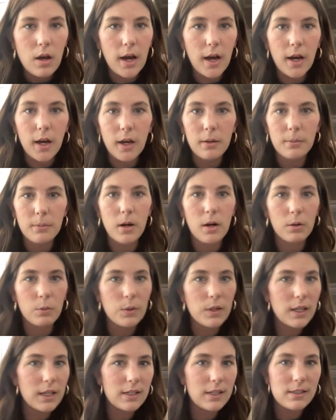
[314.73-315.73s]
Are
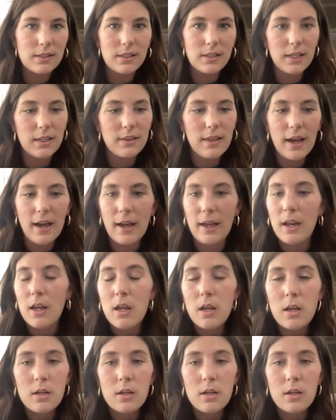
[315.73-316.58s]
we going to see that